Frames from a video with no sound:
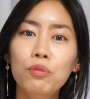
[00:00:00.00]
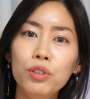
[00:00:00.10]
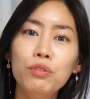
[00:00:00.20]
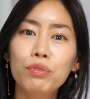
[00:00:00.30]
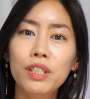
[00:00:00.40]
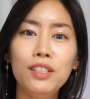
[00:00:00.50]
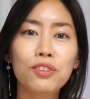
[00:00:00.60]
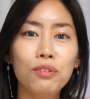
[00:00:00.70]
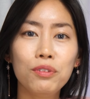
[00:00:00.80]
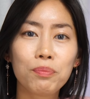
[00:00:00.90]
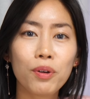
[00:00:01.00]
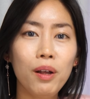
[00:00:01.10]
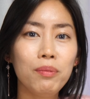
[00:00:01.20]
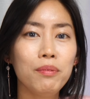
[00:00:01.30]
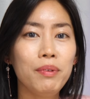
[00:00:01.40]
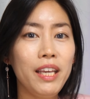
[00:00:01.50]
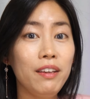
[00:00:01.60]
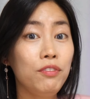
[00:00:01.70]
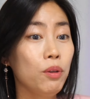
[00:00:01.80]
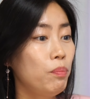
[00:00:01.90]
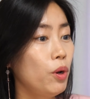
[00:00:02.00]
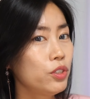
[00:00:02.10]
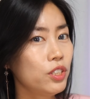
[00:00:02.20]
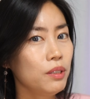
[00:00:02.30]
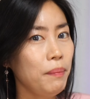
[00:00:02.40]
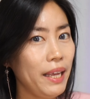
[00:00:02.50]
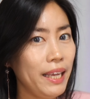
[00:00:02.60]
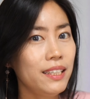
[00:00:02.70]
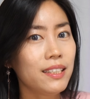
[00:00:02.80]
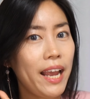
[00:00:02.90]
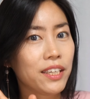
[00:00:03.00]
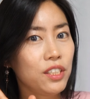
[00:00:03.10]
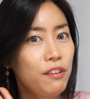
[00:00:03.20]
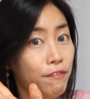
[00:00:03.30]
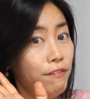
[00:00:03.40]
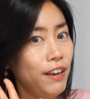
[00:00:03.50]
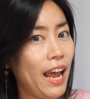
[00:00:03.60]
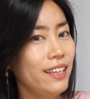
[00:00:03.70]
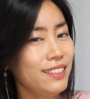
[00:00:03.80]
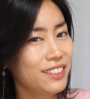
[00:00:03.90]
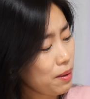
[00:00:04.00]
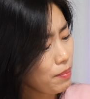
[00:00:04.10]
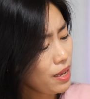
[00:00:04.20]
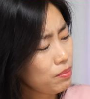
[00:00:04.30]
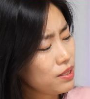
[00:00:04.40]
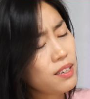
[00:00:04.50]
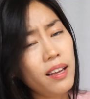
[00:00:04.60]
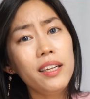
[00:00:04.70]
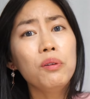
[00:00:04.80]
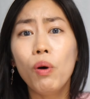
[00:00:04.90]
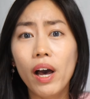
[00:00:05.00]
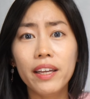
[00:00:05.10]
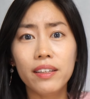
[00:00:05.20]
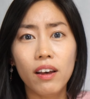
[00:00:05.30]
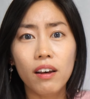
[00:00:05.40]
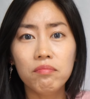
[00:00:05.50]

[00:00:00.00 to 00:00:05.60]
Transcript: would really solve the problem if the bottom is actually flat and maybe slightly wider.